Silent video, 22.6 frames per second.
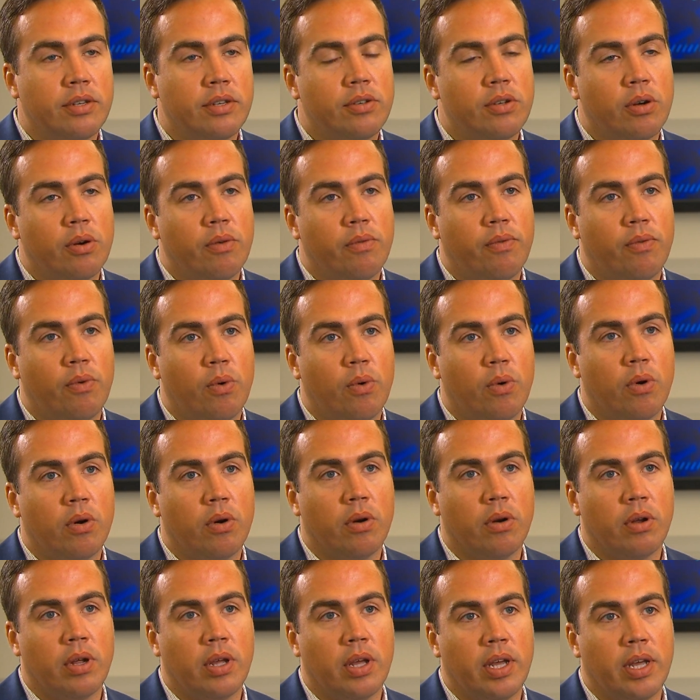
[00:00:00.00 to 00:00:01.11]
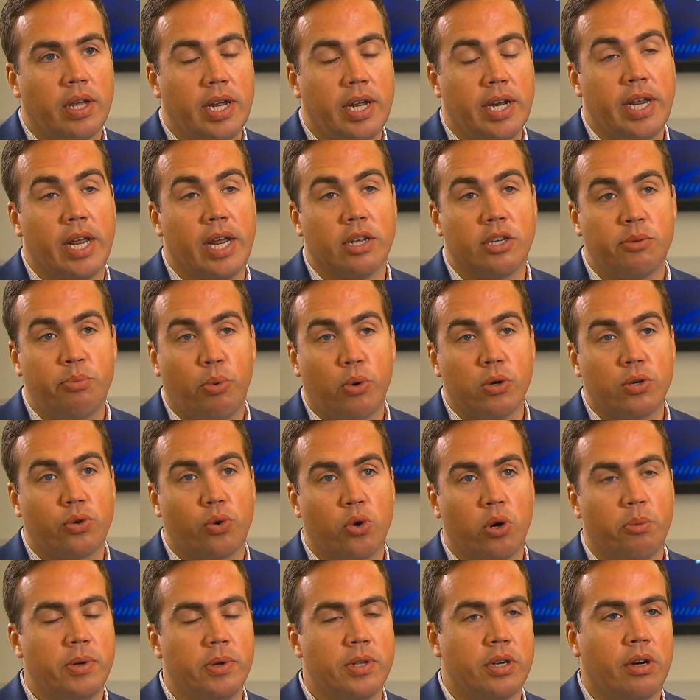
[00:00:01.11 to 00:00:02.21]
And so for Indiana Sports
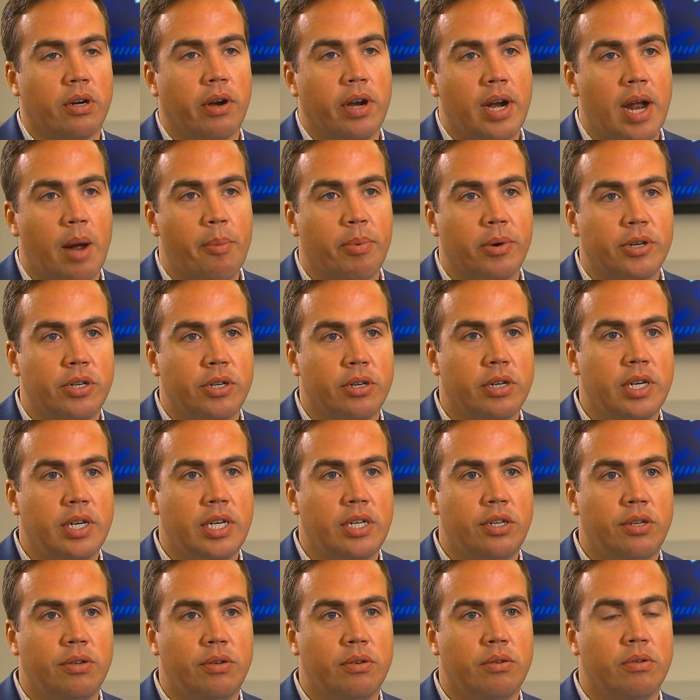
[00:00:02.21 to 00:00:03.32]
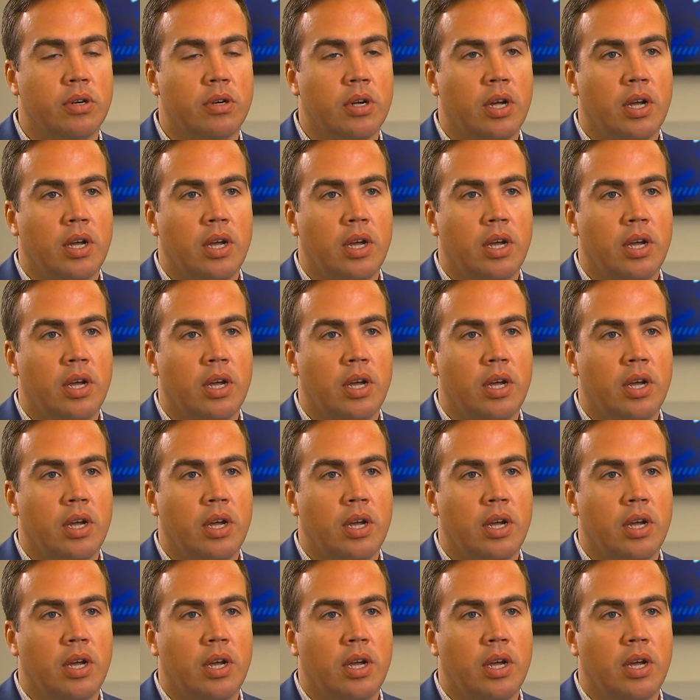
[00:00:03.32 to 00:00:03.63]
Corp, it's a great opportunity to